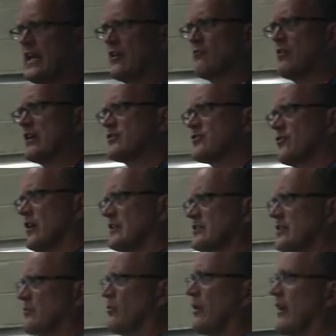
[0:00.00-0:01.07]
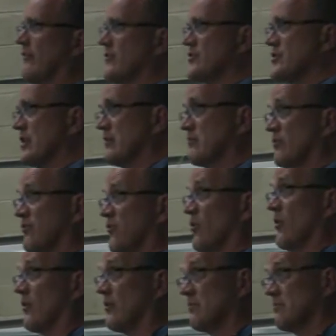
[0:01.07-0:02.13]
in restaurants than we'd ever seen
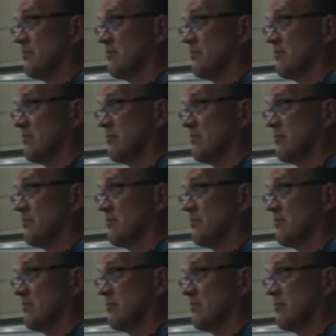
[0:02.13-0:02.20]
before.